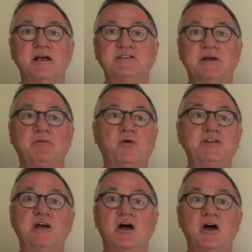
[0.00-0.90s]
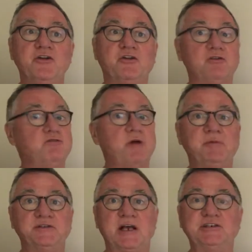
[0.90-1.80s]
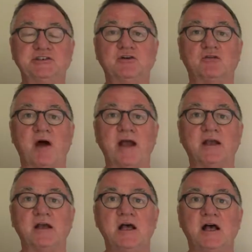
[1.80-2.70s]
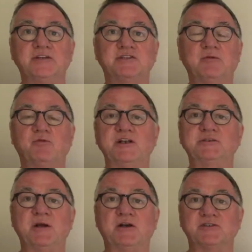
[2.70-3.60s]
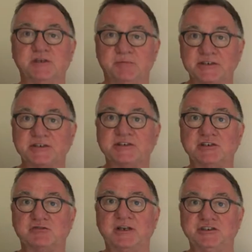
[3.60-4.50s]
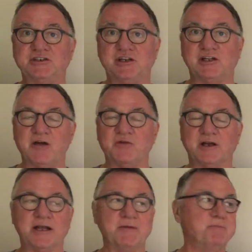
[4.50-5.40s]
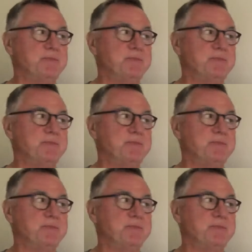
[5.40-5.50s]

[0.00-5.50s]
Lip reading: some of which are earned through reputation or rank, and some of which because the business is registered locally.